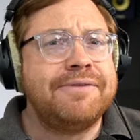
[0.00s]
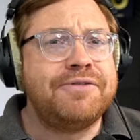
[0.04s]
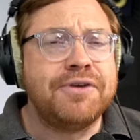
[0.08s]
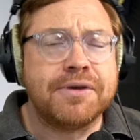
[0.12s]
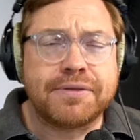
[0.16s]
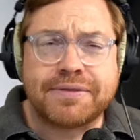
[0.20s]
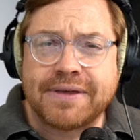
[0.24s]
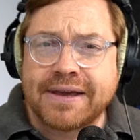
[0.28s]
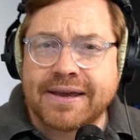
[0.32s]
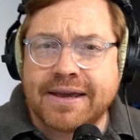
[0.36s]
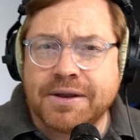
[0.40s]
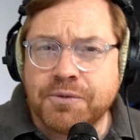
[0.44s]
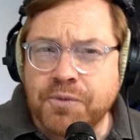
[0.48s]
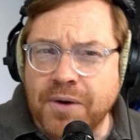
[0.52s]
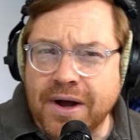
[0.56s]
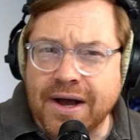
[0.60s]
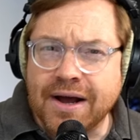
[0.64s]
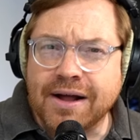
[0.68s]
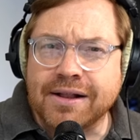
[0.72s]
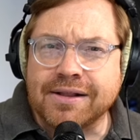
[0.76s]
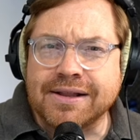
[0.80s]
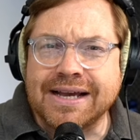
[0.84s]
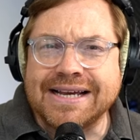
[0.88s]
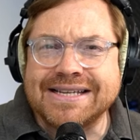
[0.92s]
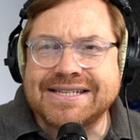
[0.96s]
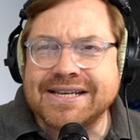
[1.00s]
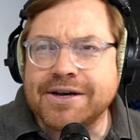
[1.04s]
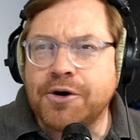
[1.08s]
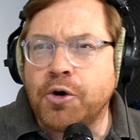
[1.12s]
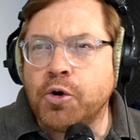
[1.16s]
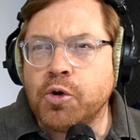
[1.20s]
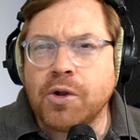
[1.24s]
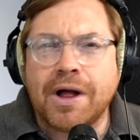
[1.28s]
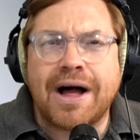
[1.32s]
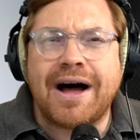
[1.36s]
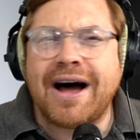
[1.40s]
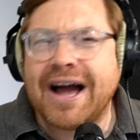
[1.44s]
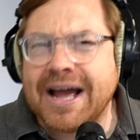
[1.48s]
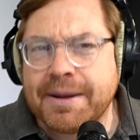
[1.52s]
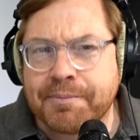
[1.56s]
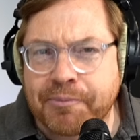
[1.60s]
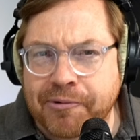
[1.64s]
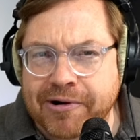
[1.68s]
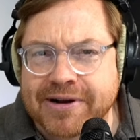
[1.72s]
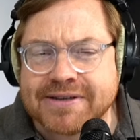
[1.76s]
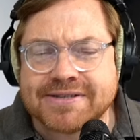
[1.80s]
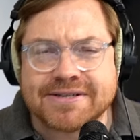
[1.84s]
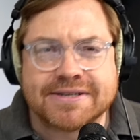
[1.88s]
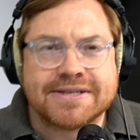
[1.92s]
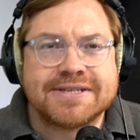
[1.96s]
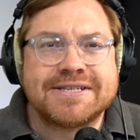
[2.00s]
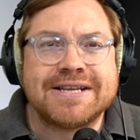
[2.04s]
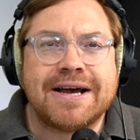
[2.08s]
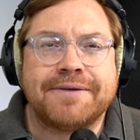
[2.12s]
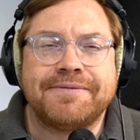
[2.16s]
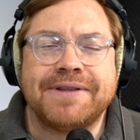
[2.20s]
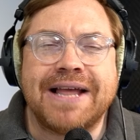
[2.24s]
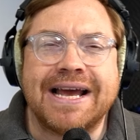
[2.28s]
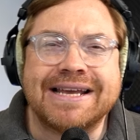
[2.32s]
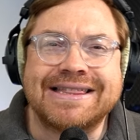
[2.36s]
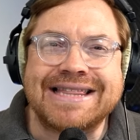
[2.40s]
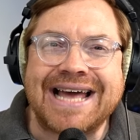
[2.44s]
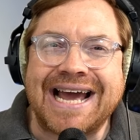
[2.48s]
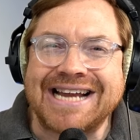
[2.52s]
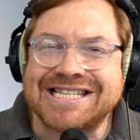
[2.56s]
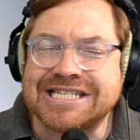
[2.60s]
you're thinking, well, is it all hybrids and stuff like that?